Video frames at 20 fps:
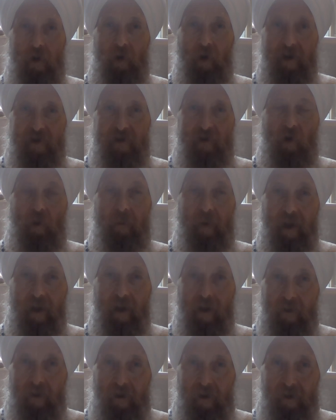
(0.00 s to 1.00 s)
only so many
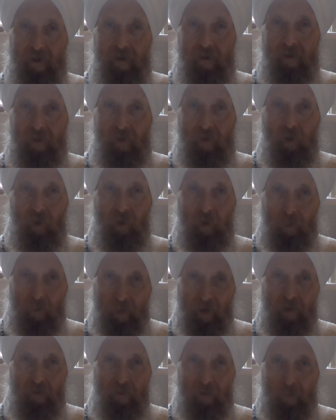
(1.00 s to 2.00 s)
that you can
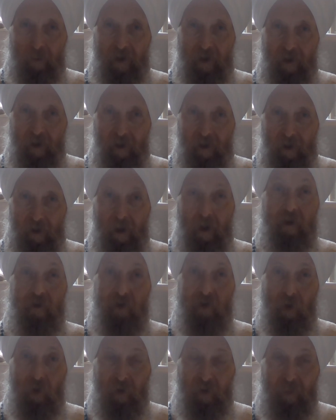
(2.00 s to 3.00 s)
bring from India. And his
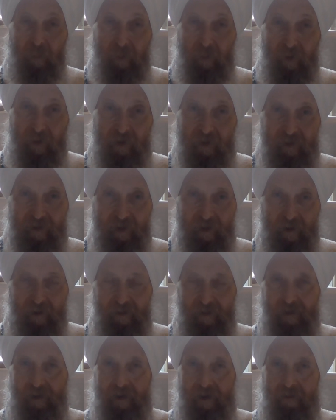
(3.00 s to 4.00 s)
yoga books, they
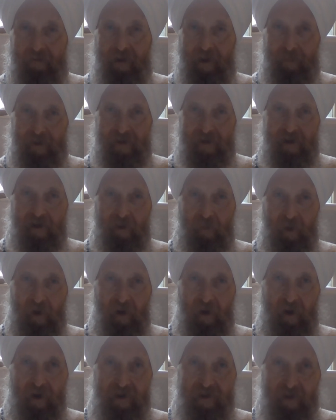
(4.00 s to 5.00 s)
famously were
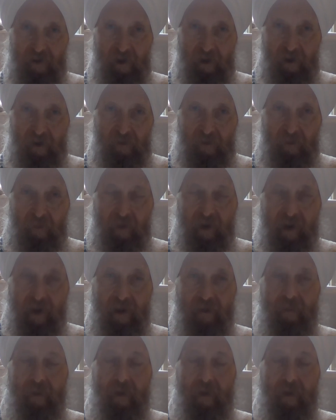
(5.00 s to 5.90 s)
lost along the way.